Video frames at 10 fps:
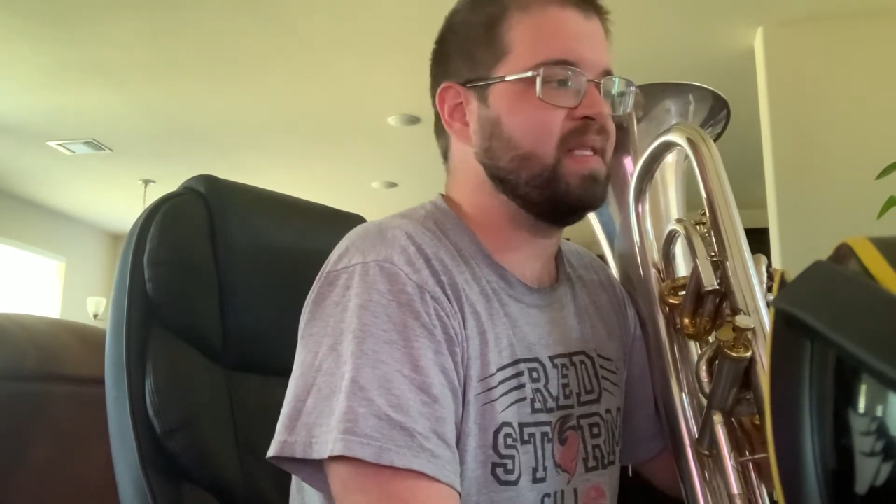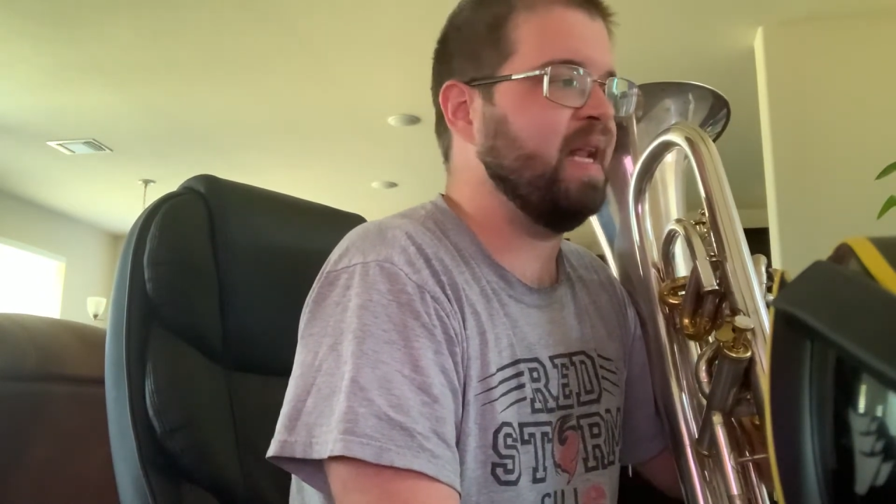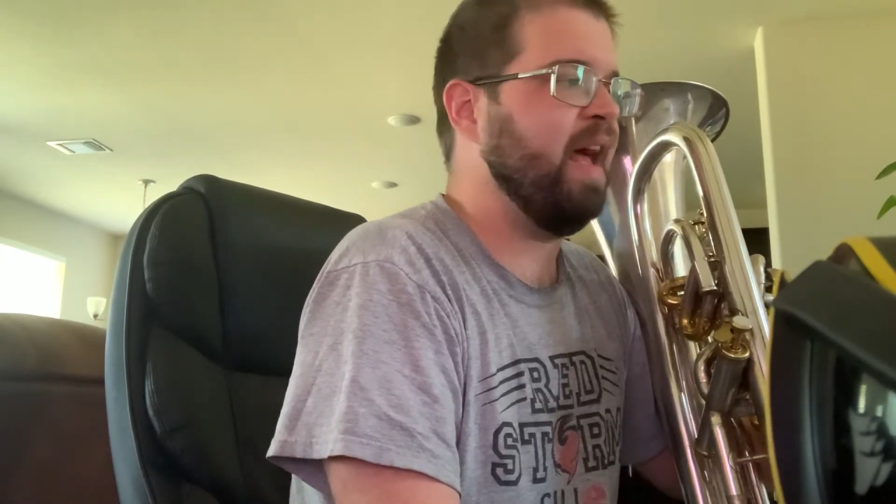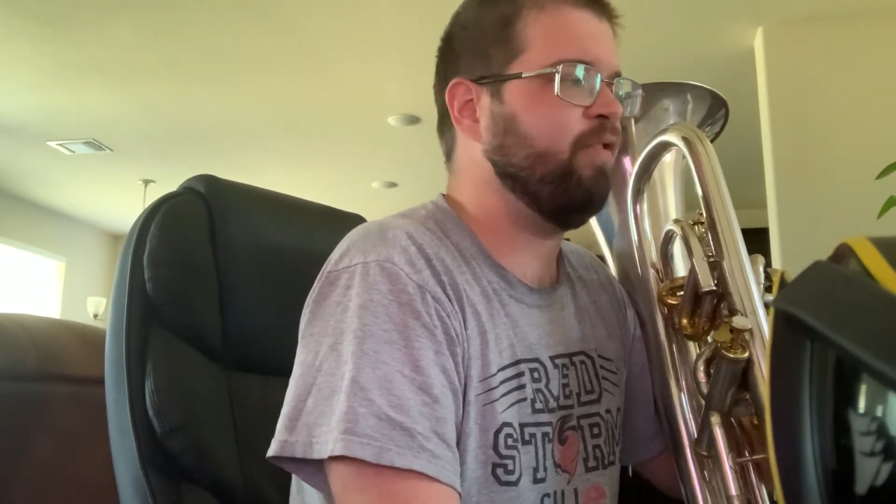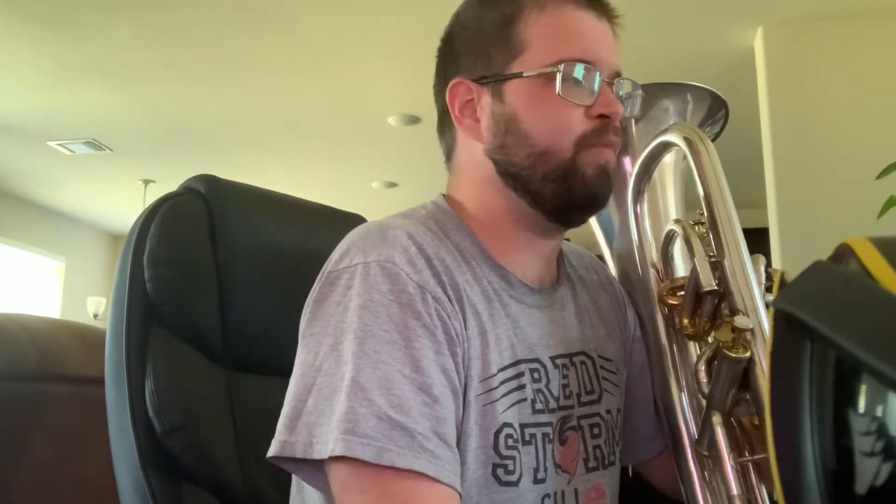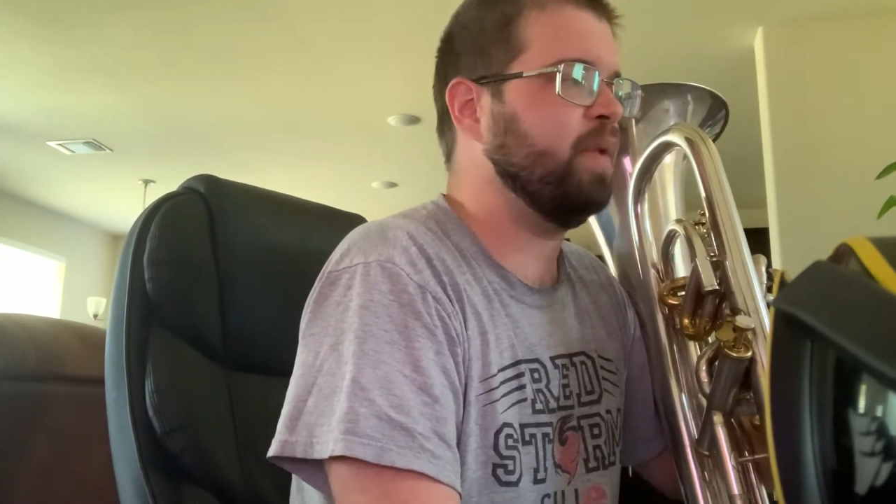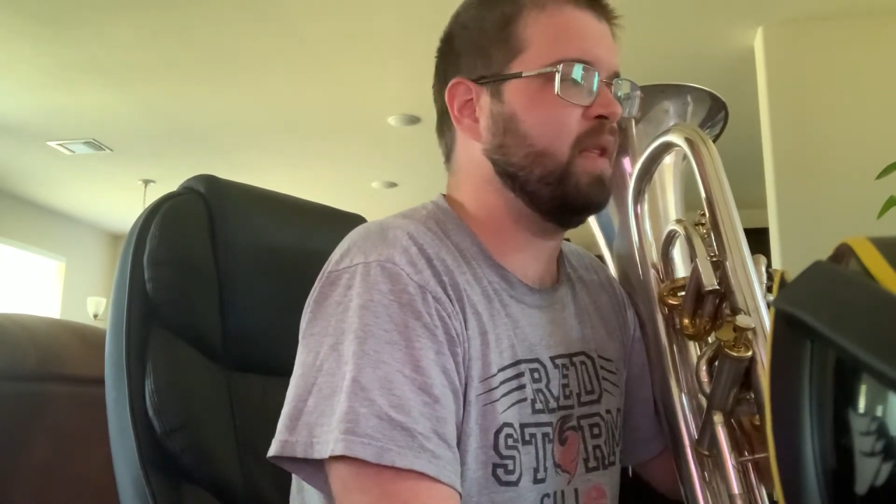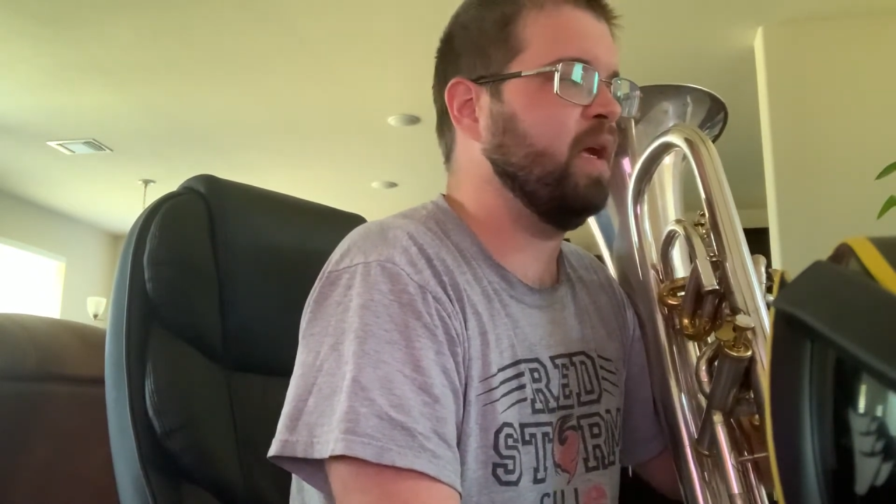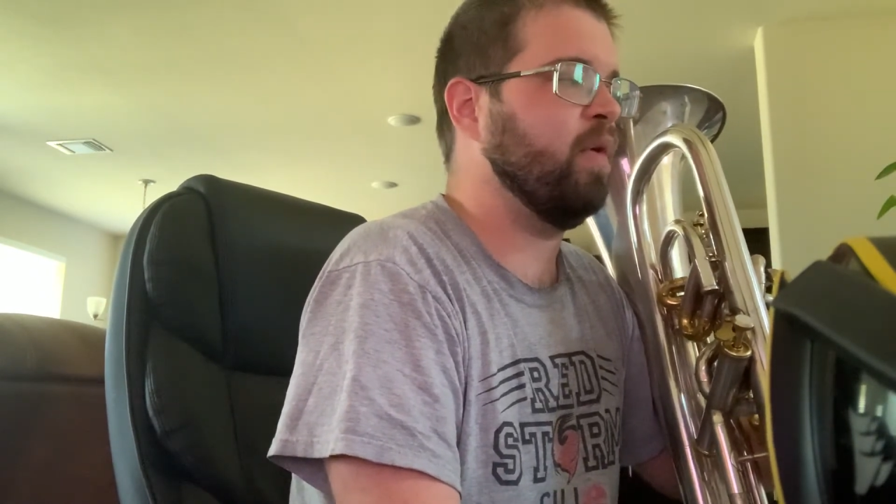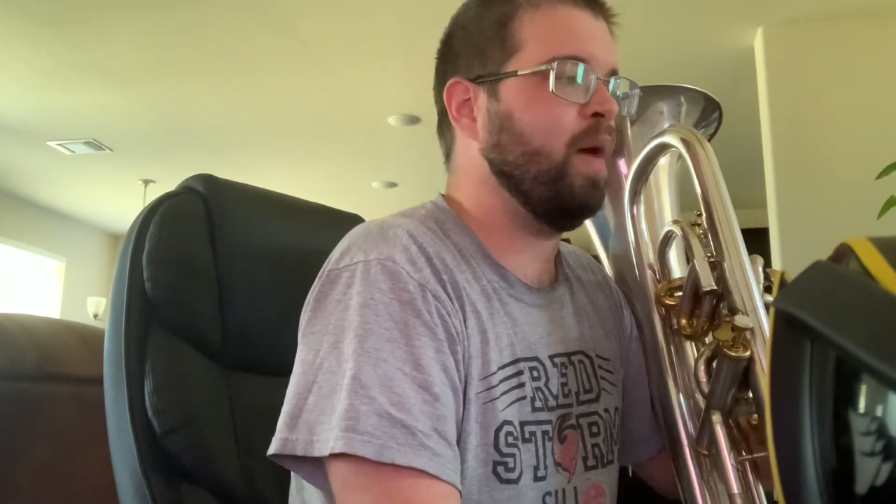an F, but
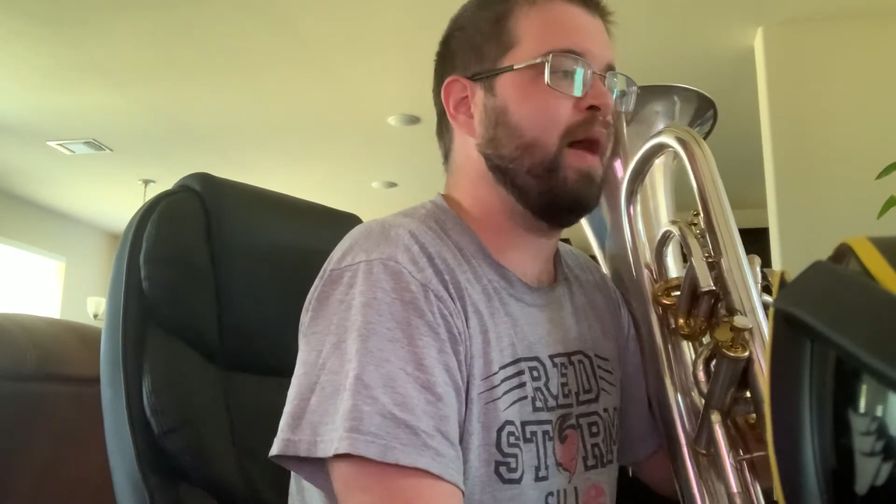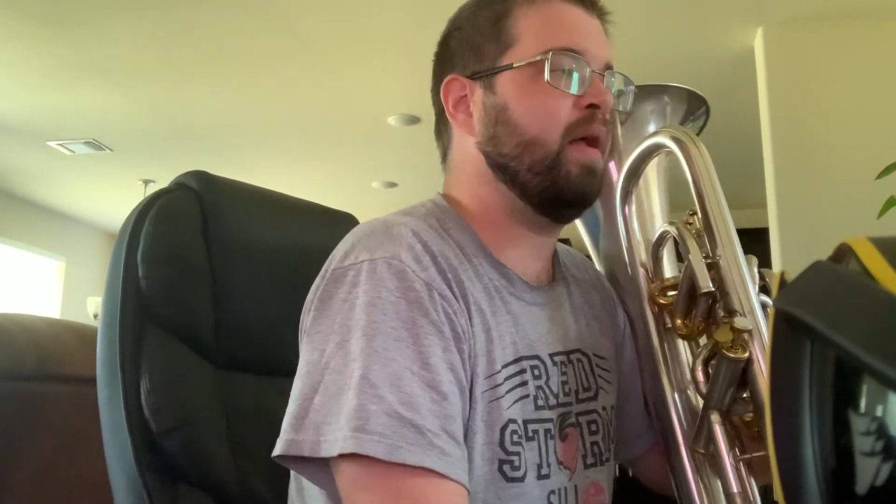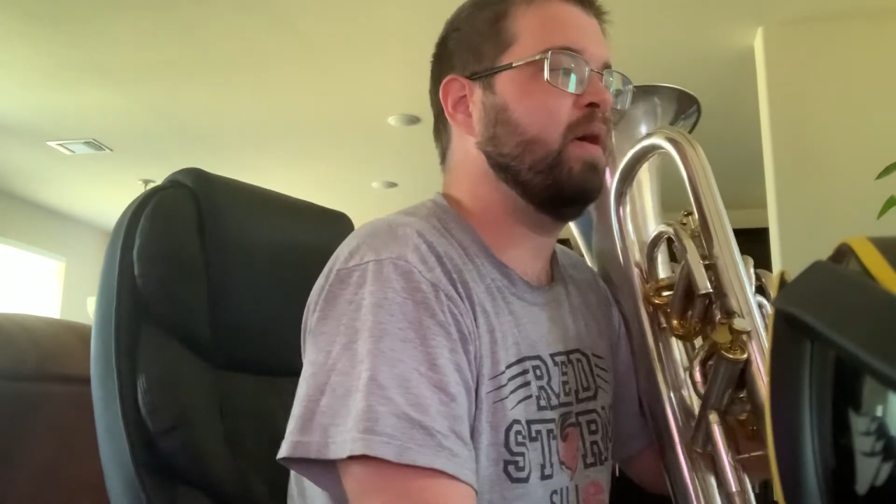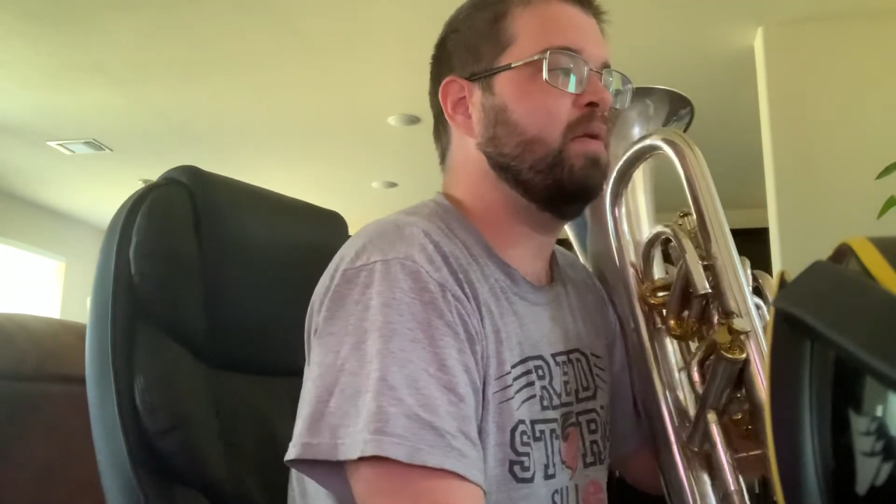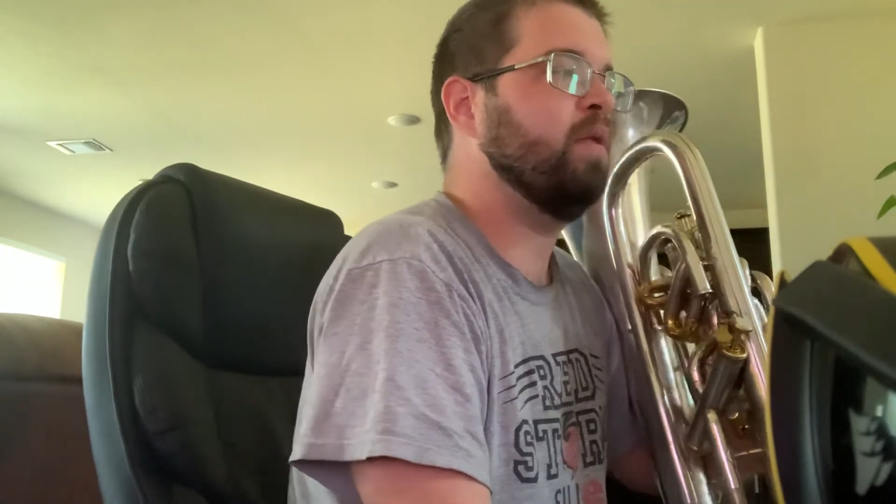the errata,